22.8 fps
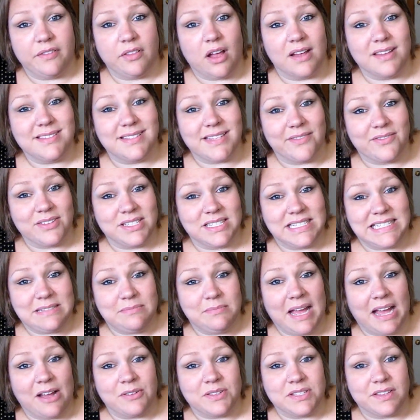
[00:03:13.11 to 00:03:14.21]
lost 17
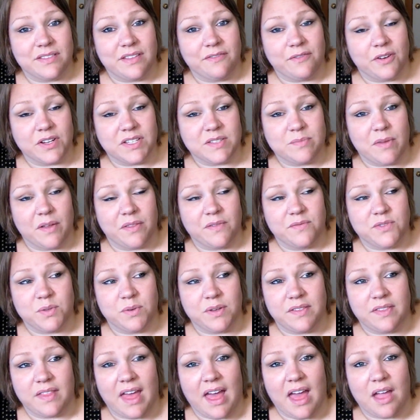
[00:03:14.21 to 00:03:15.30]
pounds in the first month of
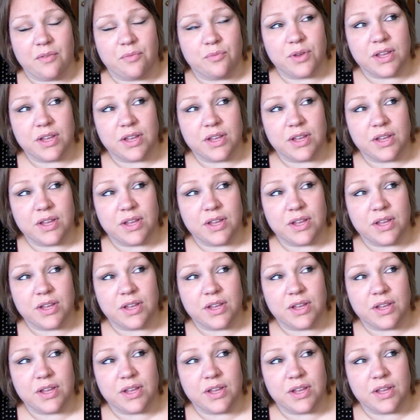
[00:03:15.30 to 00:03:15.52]
doing that,